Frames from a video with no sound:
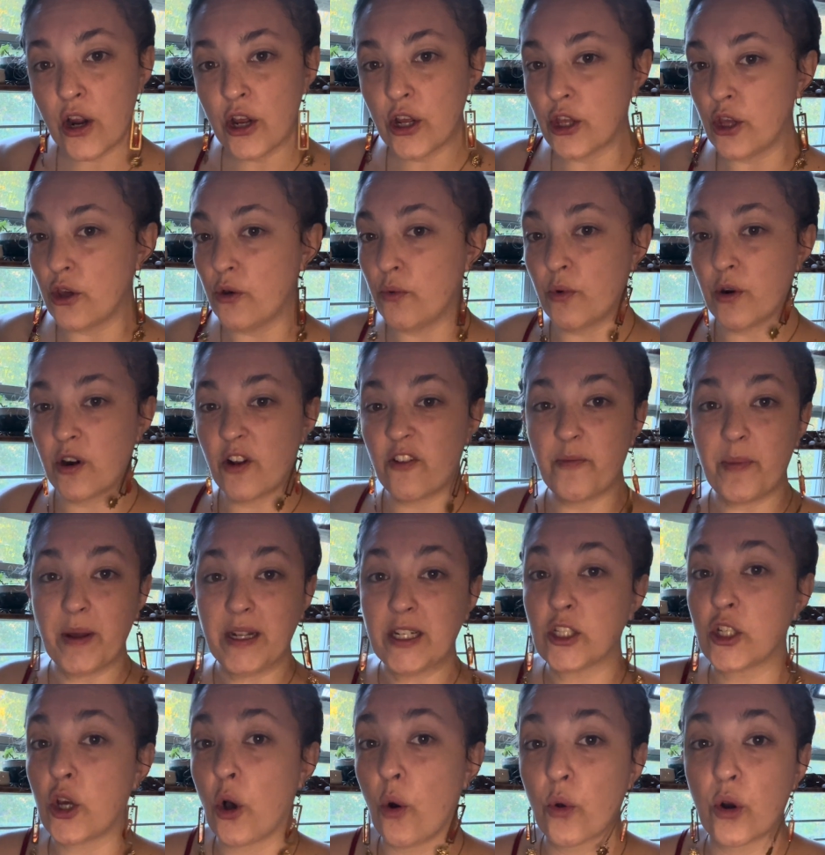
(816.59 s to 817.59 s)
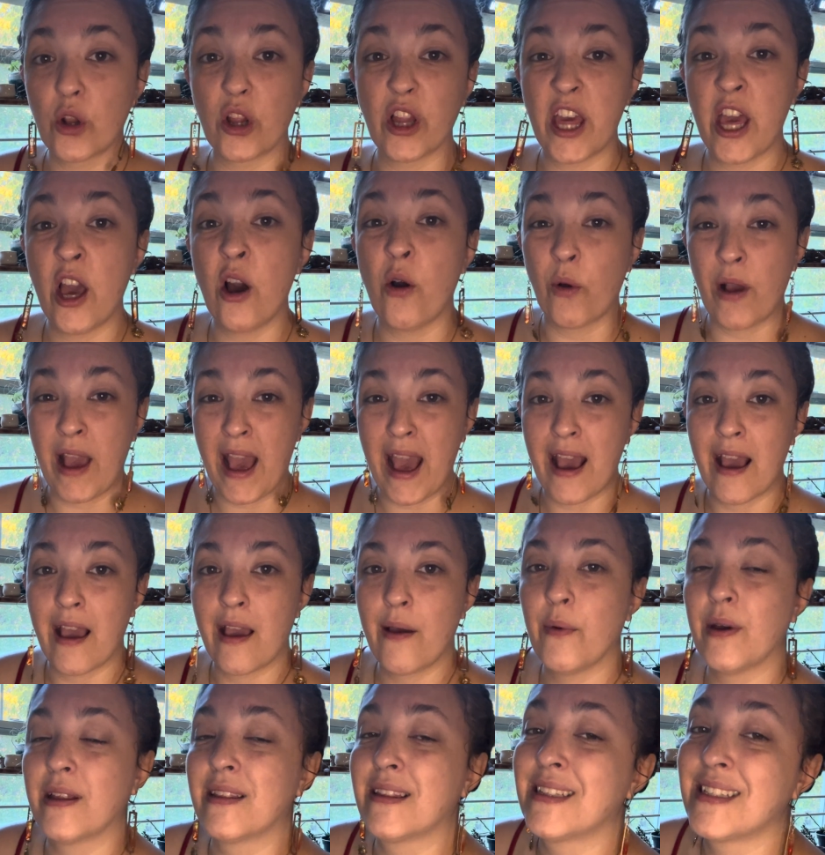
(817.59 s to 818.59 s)
You would have been totally okay
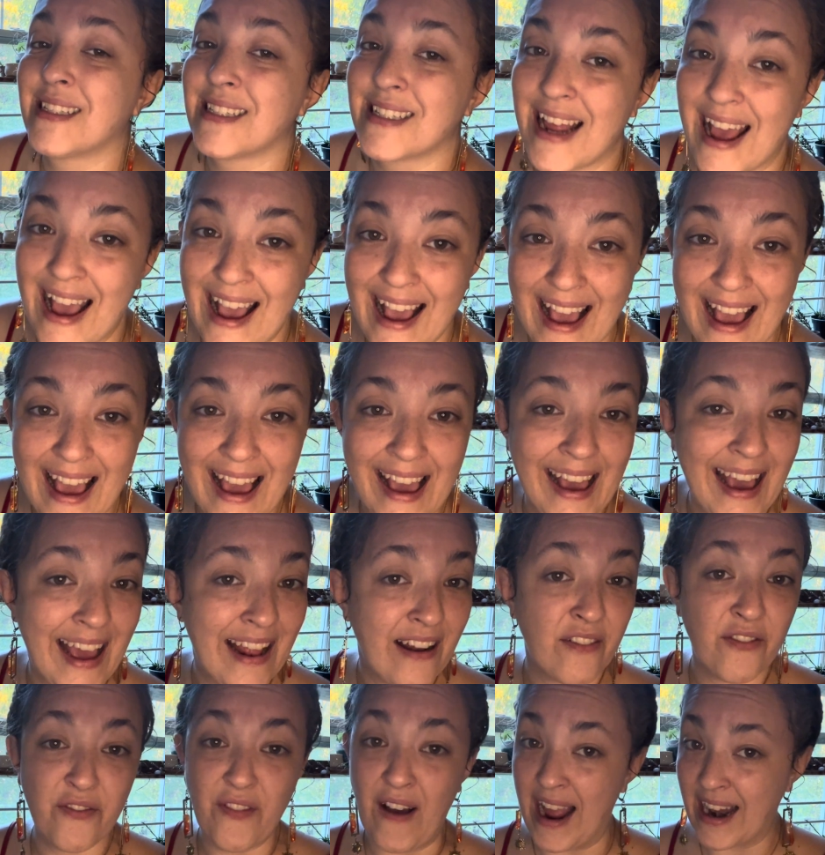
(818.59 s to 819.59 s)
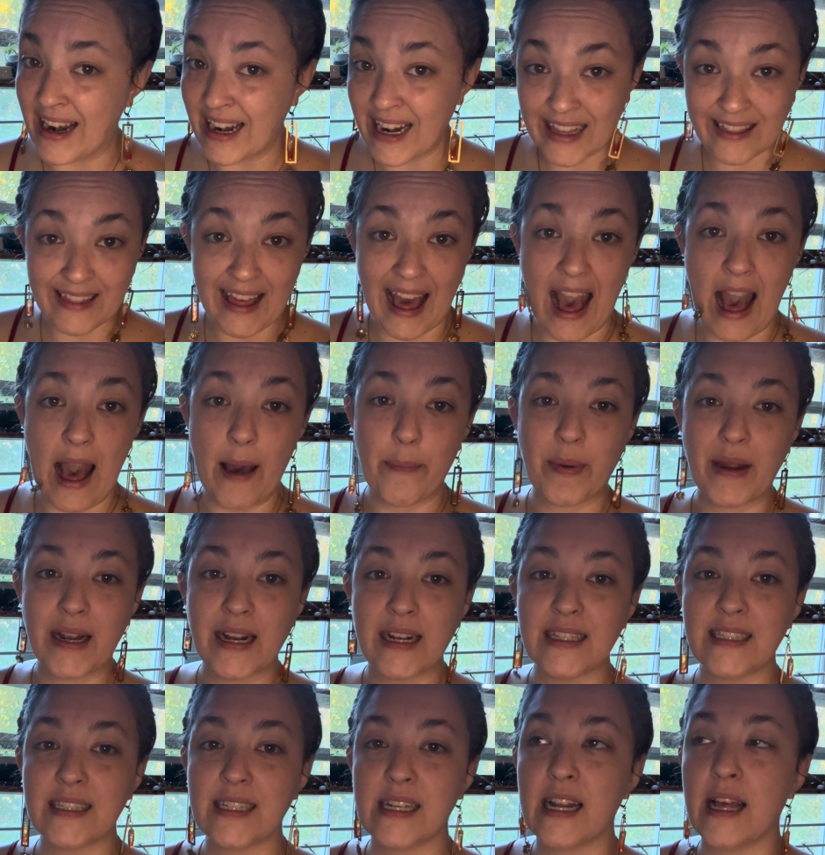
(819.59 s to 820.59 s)
with staying and finding the
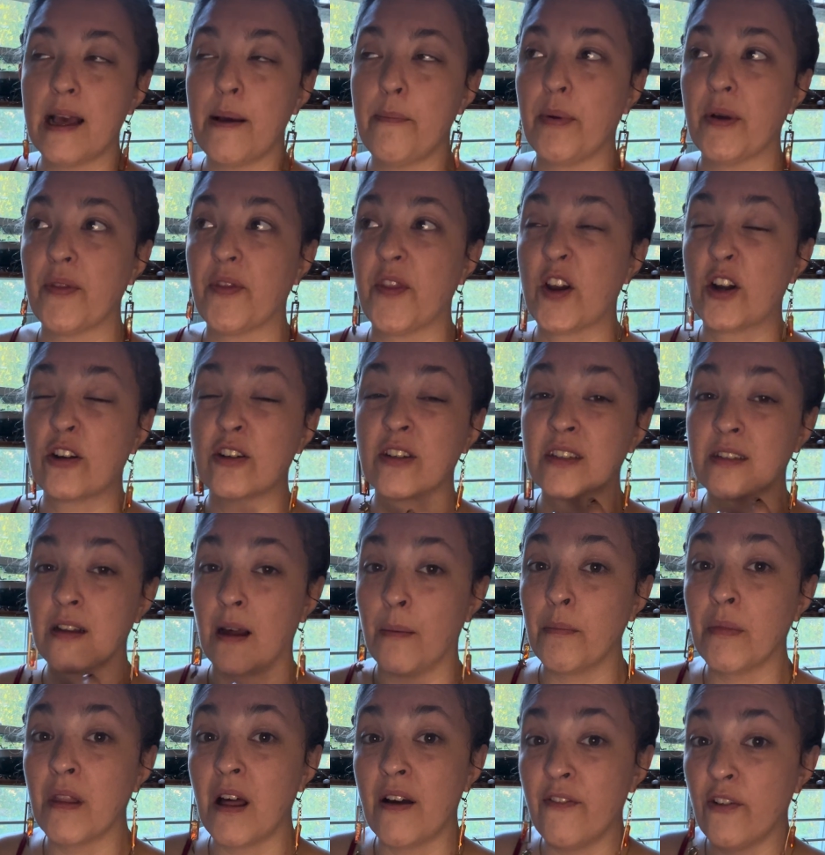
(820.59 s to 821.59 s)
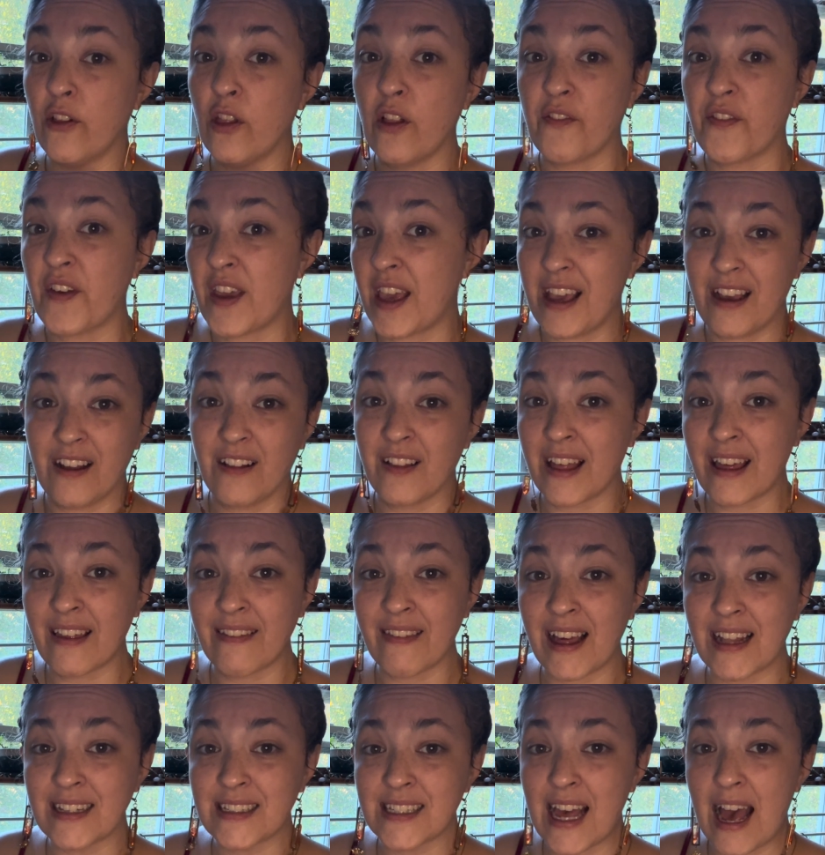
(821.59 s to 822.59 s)
happiness in it. But there's some level of healing
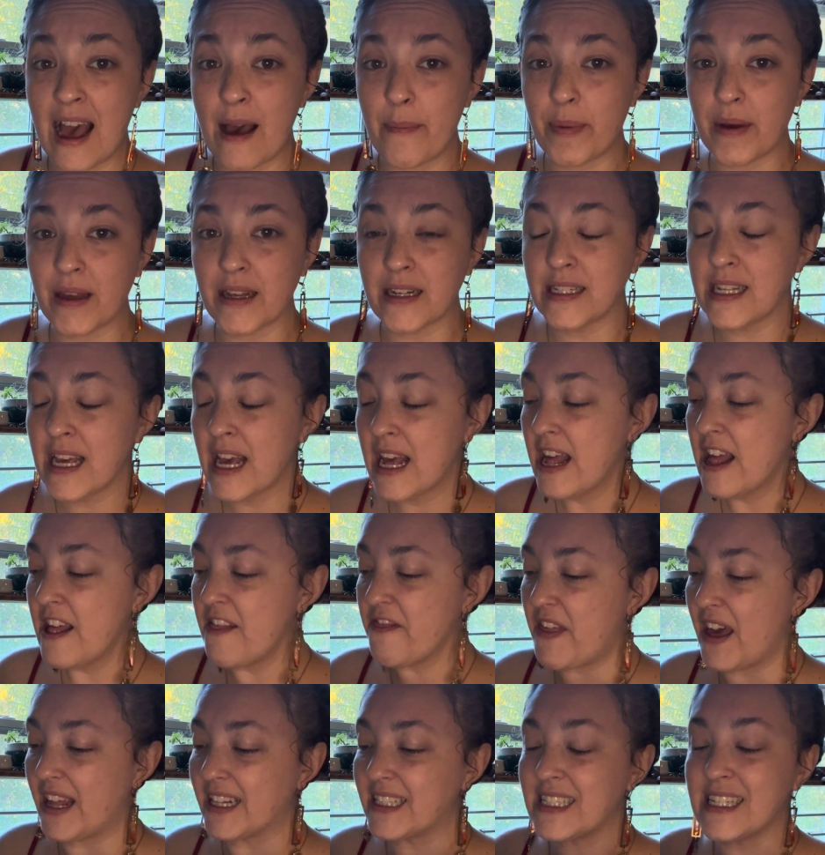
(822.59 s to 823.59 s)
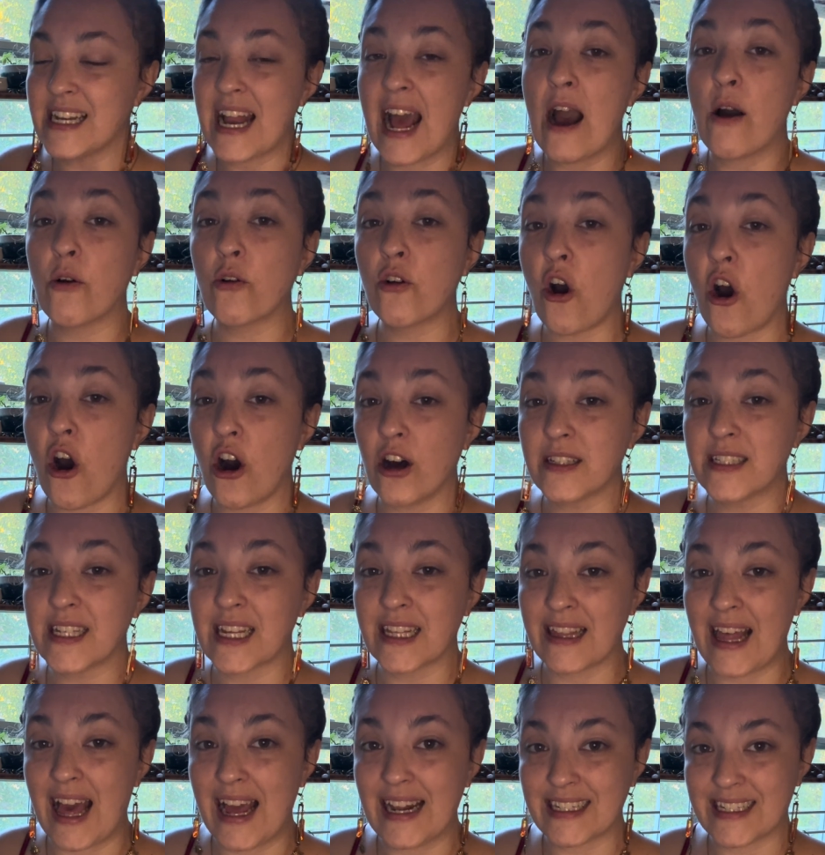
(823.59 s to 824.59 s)
that's happened that's now
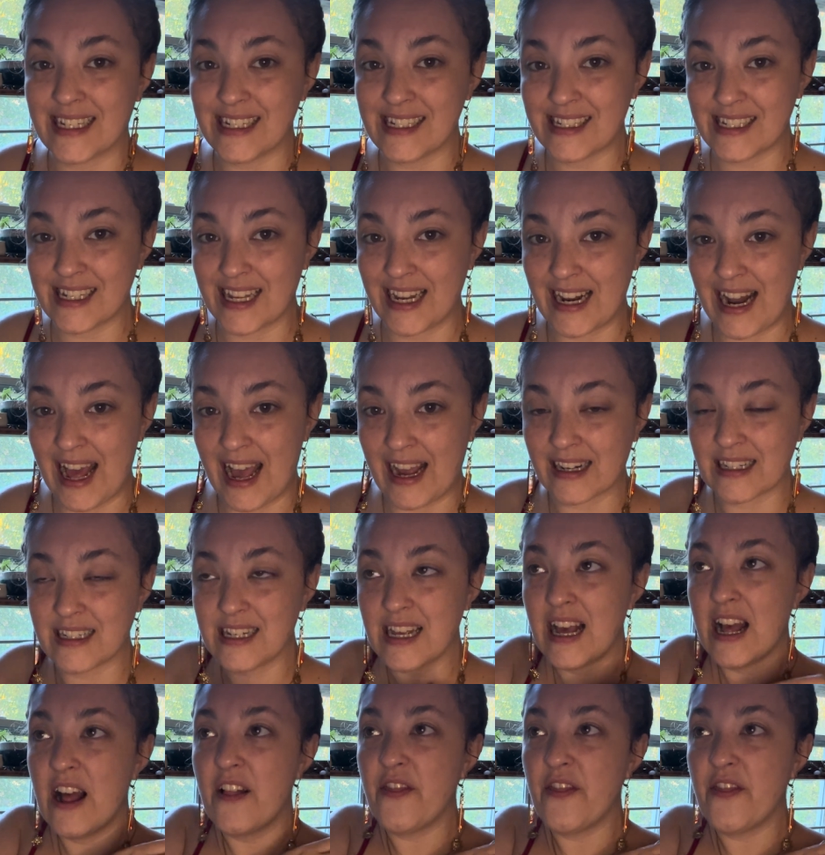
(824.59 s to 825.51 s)
causing that disconnect.